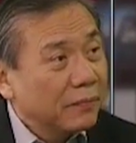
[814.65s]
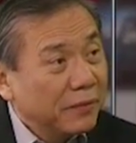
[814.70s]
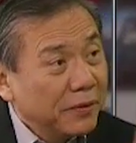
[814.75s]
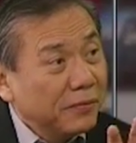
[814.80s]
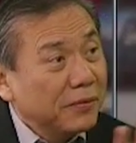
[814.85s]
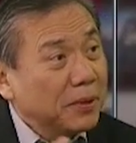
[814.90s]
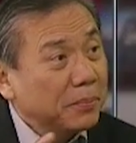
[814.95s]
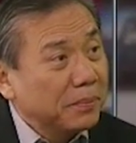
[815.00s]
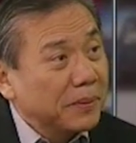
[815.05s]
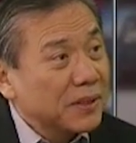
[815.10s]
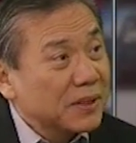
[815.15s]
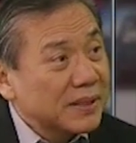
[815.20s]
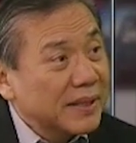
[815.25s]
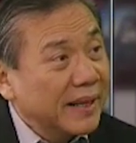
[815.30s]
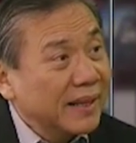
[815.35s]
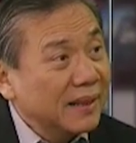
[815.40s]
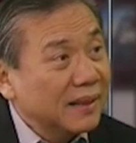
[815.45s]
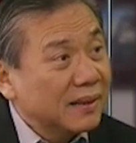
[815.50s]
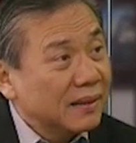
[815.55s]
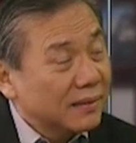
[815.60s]

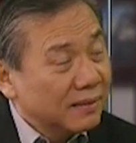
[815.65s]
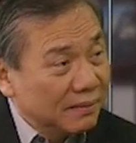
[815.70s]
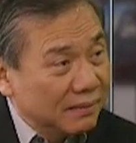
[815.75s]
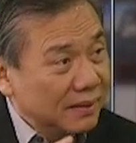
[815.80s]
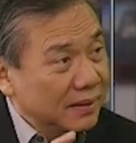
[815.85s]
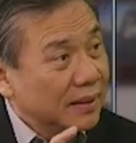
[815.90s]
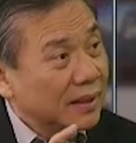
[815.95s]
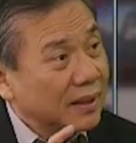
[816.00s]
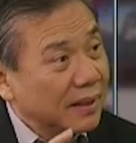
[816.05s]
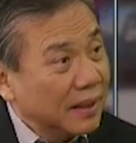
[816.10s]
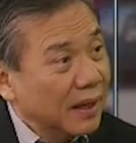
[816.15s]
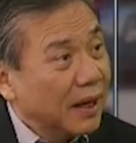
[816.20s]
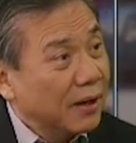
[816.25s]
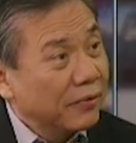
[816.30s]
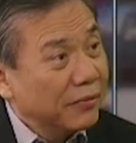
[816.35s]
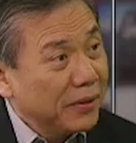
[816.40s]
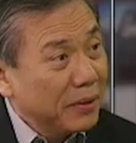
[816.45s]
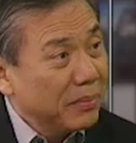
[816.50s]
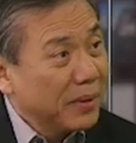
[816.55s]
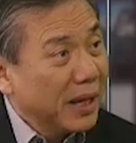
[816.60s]
50% are
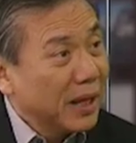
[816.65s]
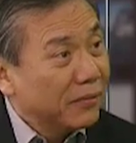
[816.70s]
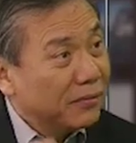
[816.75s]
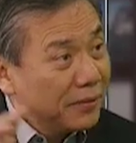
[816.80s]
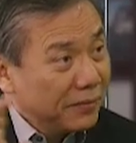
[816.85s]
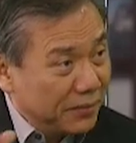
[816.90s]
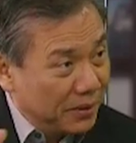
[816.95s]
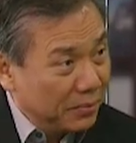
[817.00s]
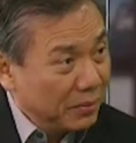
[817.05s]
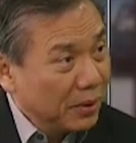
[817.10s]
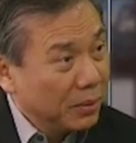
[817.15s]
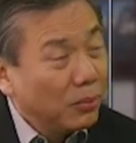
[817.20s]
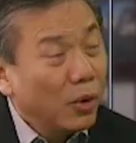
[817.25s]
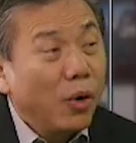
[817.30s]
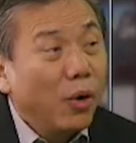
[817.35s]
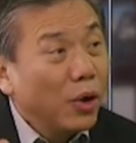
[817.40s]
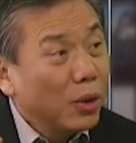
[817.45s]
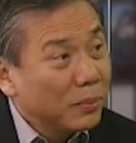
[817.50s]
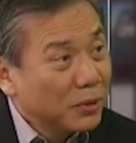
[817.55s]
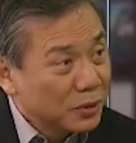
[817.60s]
female,
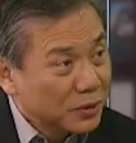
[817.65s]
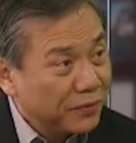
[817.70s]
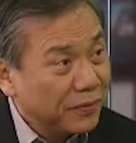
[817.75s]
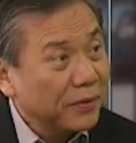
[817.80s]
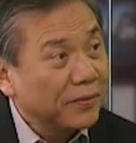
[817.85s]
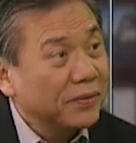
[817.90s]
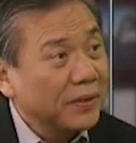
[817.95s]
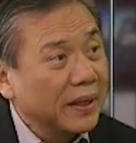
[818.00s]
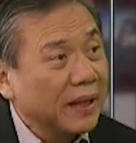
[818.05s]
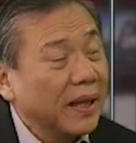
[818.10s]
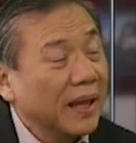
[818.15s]
almost 50.